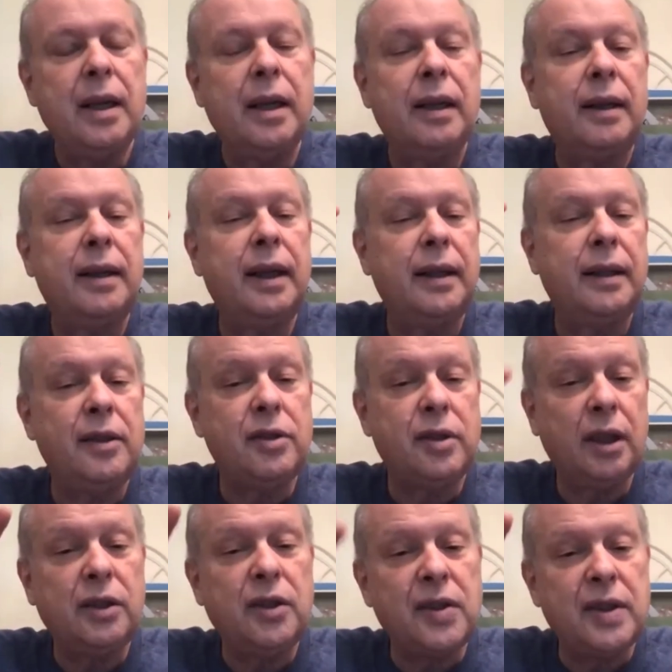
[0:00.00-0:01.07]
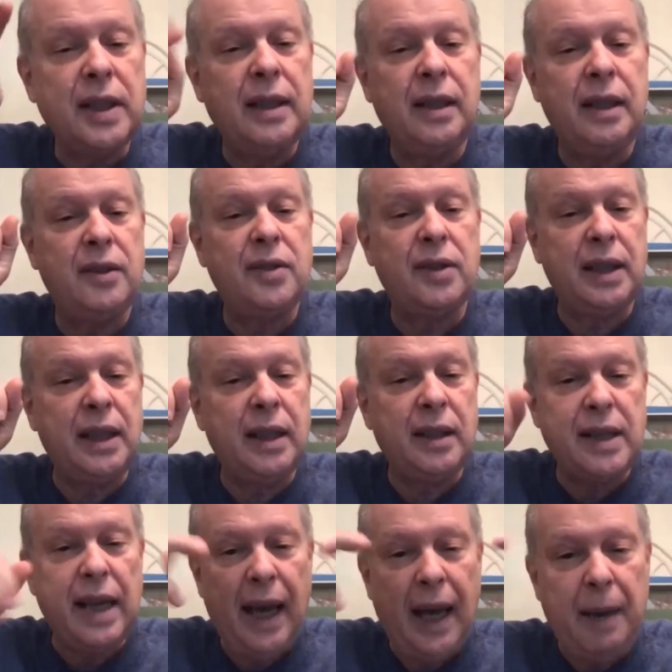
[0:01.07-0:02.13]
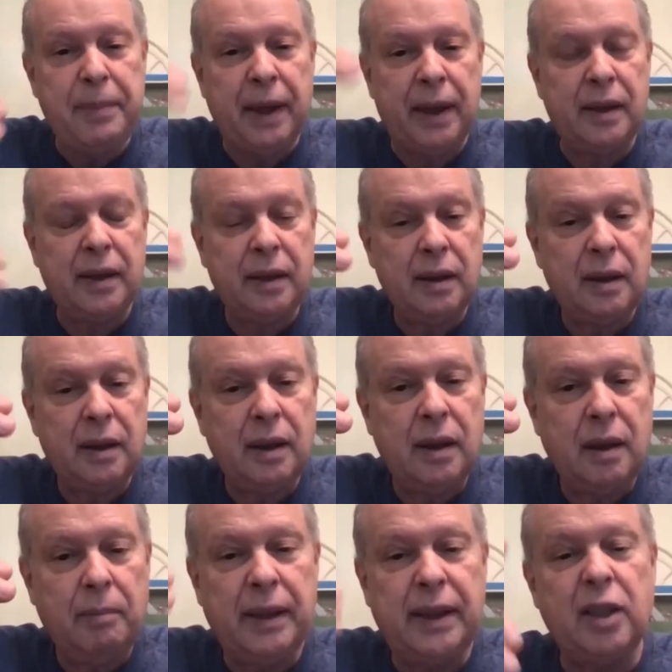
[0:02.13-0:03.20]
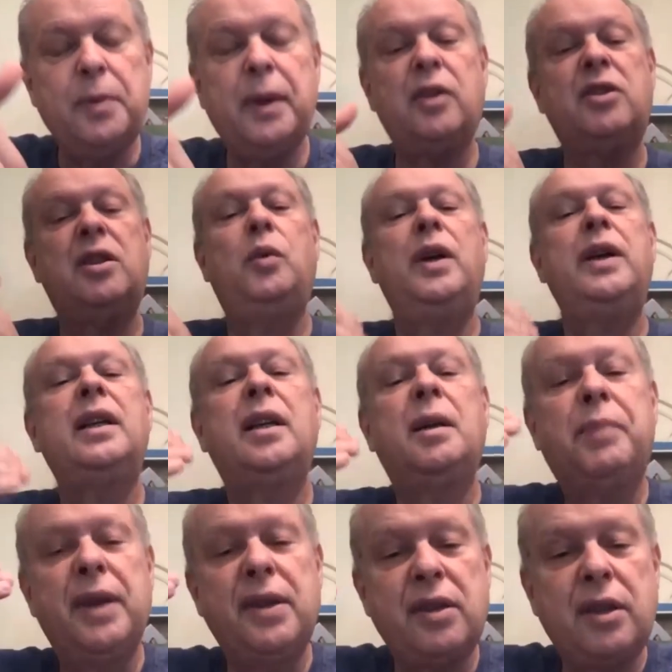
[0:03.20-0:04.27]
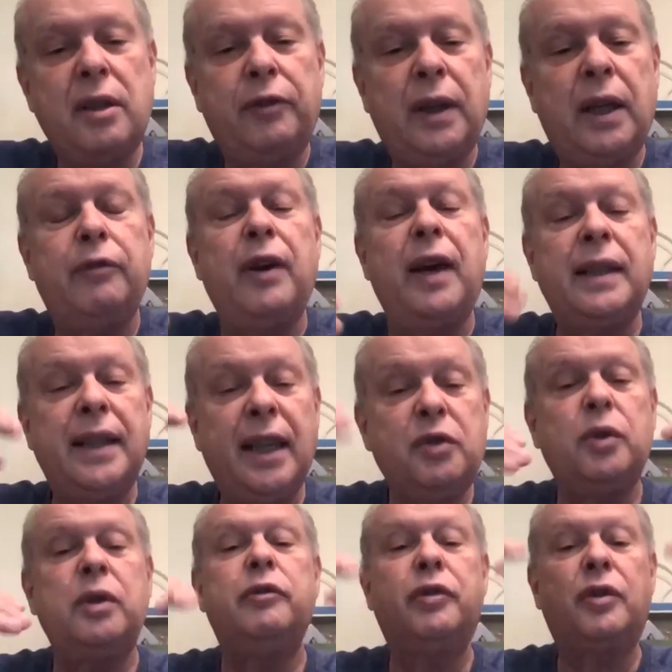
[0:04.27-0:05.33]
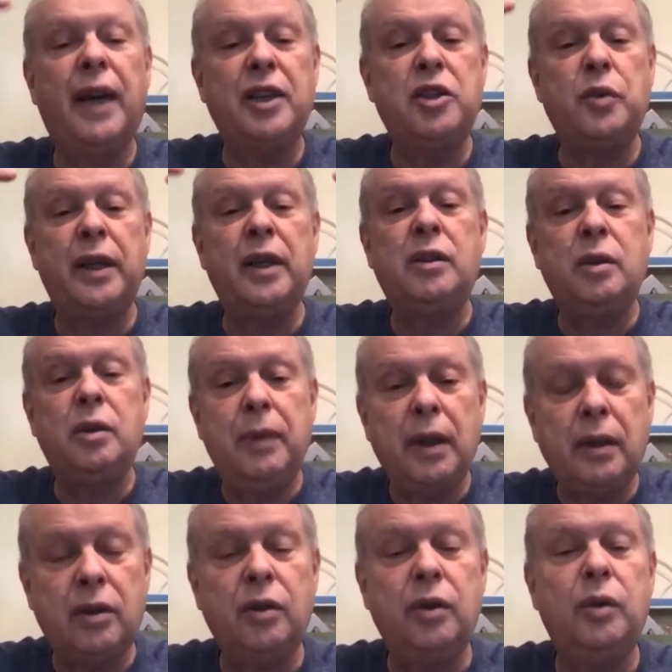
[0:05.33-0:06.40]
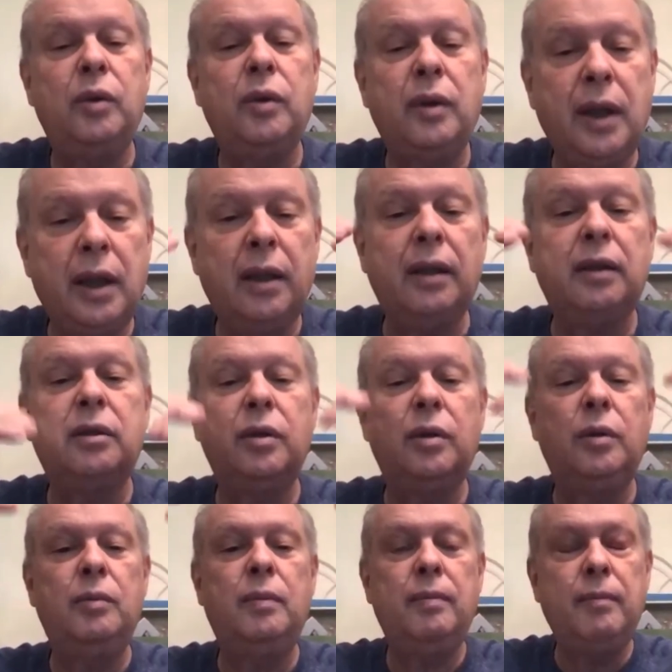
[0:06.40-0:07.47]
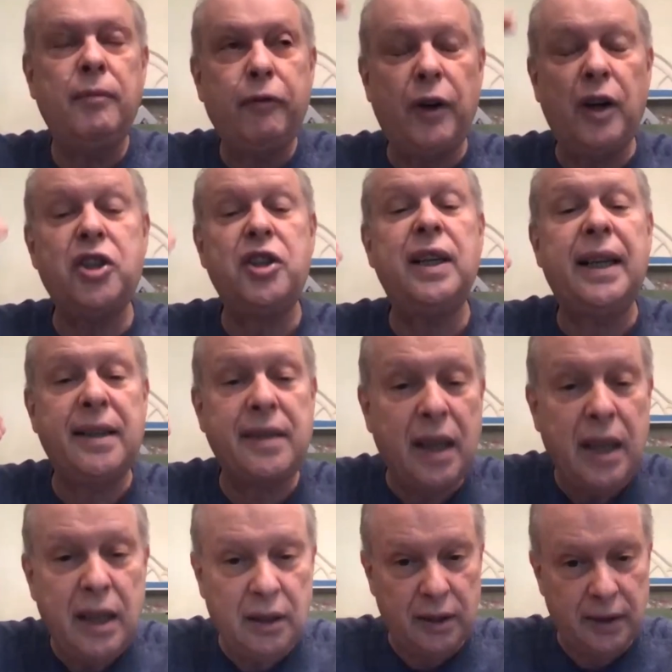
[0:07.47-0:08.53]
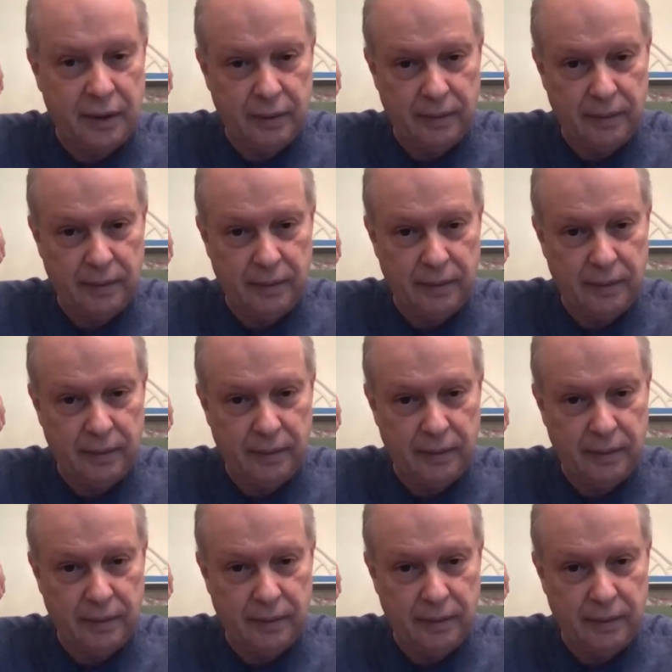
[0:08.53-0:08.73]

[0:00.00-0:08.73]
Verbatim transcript: They, they start to see these things happen, but that's because they're working in the presence of love, and that's when you've graduated to, to, in, to functioning as a healer.